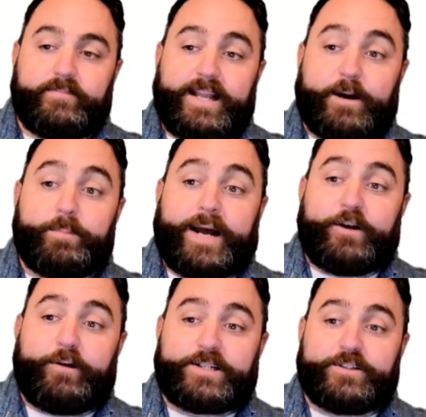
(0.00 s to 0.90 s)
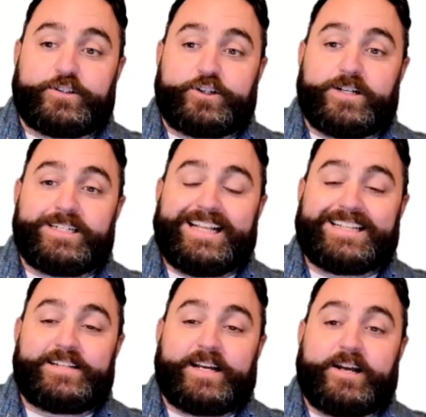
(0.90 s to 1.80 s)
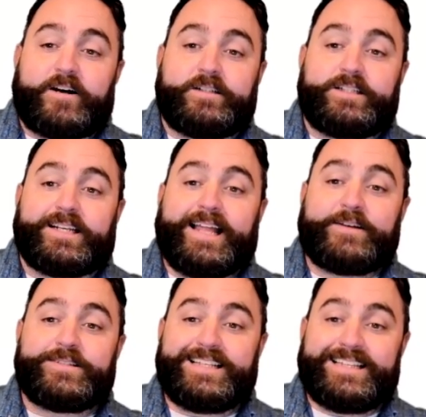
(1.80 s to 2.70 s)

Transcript: Now, bidirectional charging, that's technology that allows